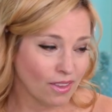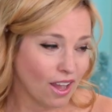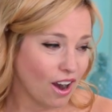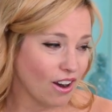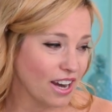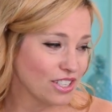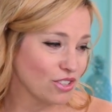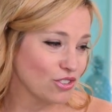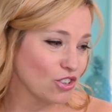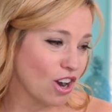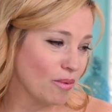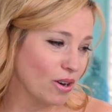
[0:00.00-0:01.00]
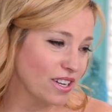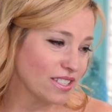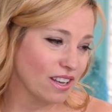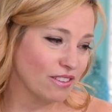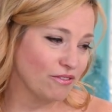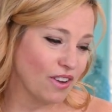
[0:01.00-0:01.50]
All right, so strawberries
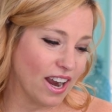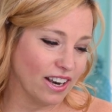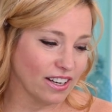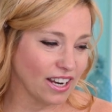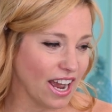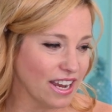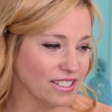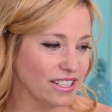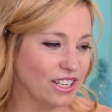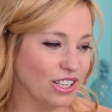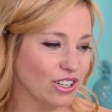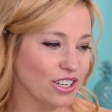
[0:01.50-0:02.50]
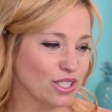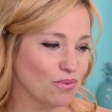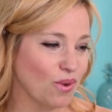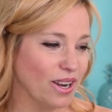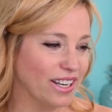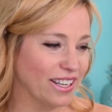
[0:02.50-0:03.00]
on fire, guys. Here is
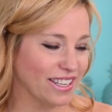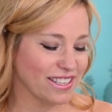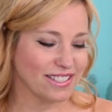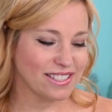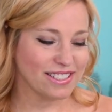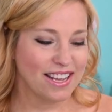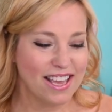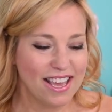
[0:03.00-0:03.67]
what it is.